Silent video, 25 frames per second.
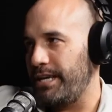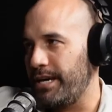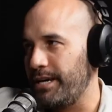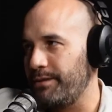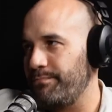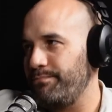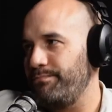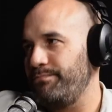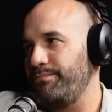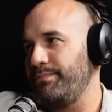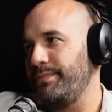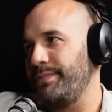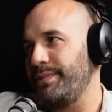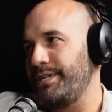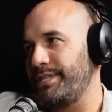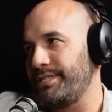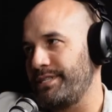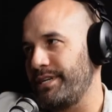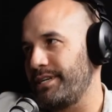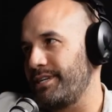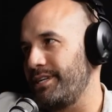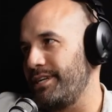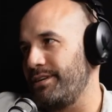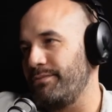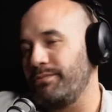Yeah, which
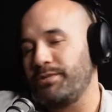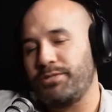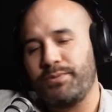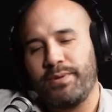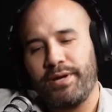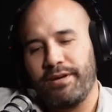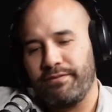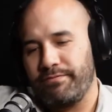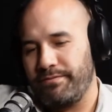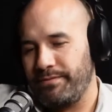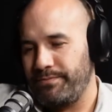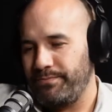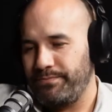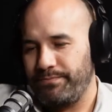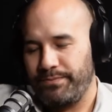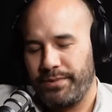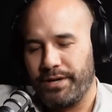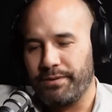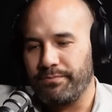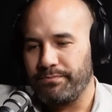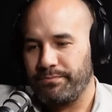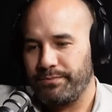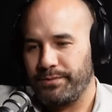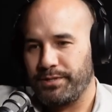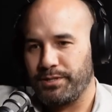exactly. We have, which, which we have.
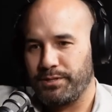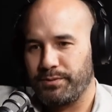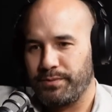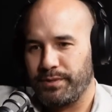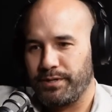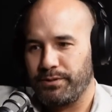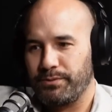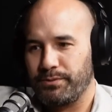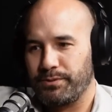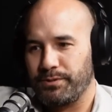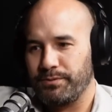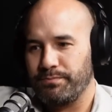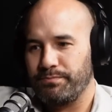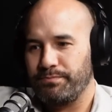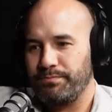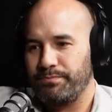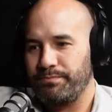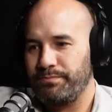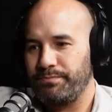Yeah, yeah, this has been awesome.